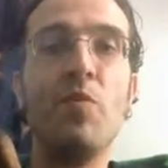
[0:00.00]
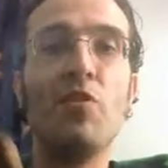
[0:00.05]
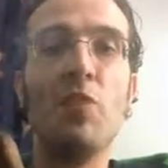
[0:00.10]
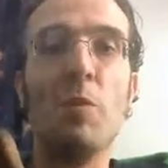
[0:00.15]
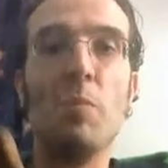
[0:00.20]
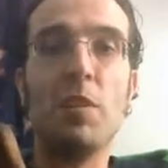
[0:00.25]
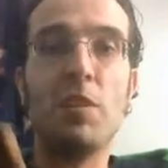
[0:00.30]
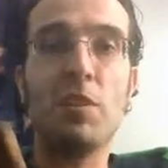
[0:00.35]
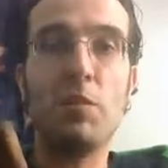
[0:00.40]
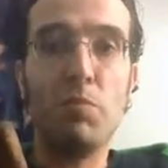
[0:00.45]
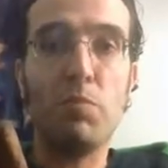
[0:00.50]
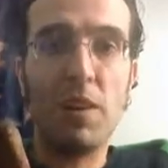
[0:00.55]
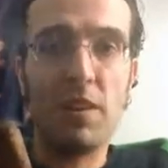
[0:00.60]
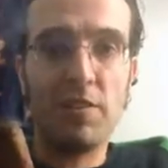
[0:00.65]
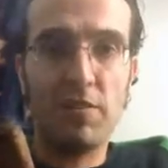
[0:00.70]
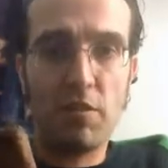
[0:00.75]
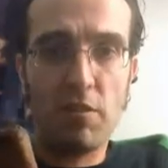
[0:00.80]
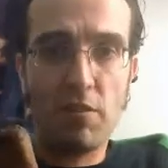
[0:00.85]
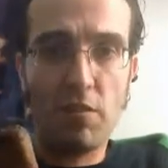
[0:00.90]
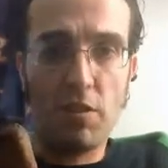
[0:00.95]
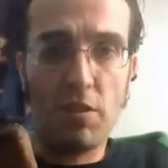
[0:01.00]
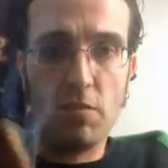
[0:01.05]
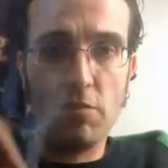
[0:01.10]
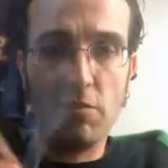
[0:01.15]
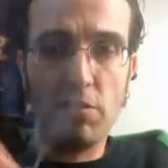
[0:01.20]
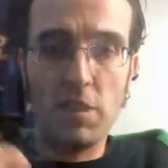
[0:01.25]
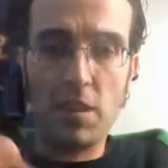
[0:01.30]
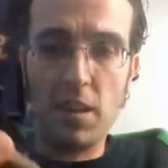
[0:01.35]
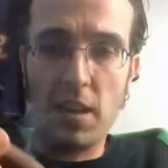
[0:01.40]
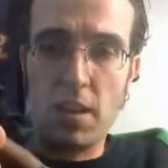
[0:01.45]
Some espresso
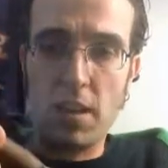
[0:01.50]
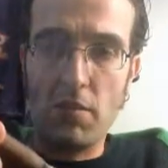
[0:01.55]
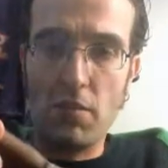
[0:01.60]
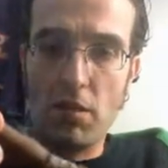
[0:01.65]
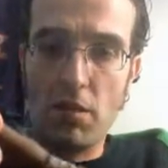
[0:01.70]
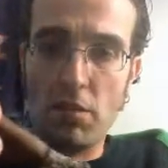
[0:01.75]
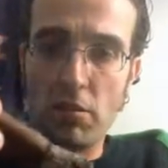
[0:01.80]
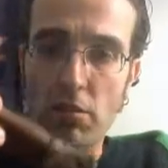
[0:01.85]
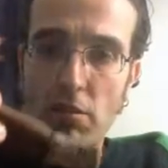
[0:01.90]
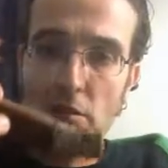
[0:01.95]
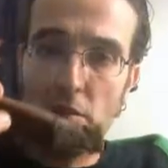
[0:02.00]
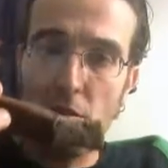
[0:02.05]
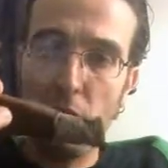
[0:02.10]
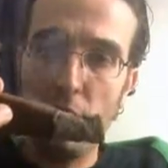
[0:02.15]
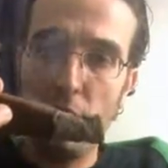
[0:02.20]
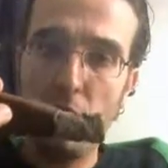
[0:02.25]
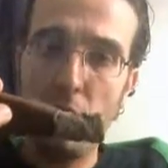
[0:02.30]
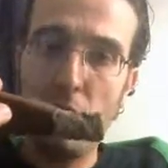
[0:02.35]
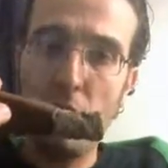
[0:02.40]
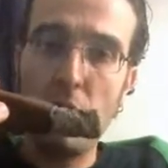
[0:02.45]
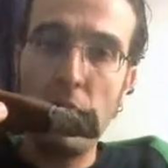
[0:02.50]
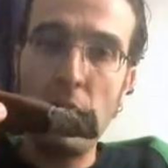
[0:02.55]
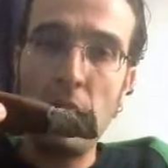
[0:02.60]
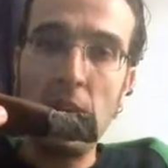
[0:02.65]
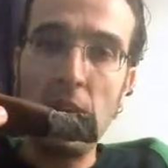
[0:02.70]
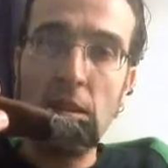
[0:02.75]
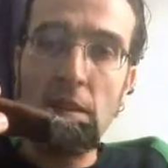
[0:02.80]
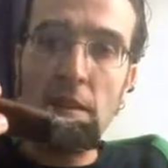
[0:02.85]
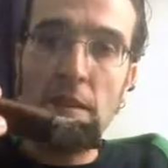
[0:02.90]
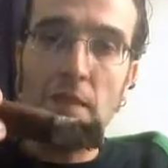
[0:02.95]
notes in here also.
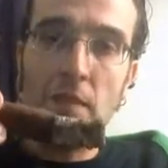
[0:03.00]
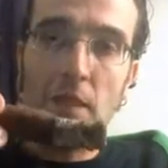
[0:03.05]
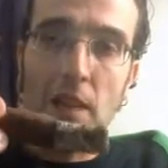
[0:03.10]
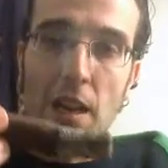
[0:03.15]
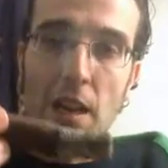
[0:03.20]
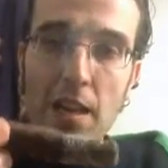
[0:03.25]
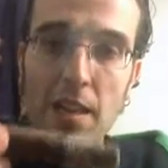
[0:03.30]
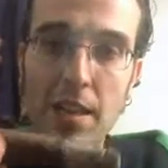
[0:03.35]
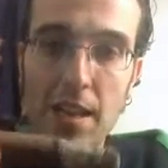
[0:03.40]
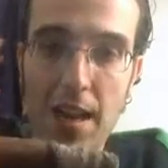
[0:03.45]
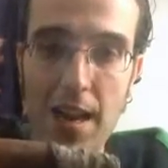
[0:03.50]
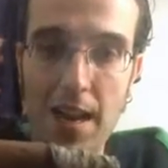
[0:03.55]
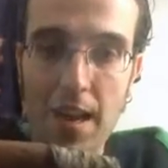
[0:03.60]
And